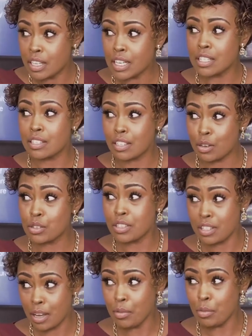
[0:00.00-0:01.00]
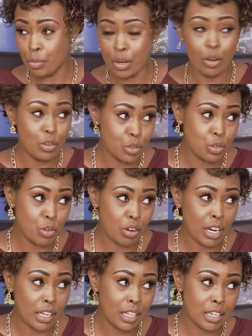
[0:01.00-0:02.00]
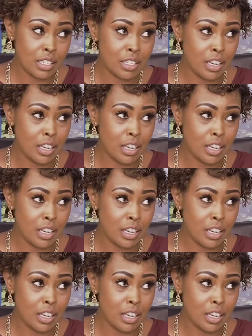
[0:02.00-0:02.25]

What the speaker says: Yes, because we also talk like that as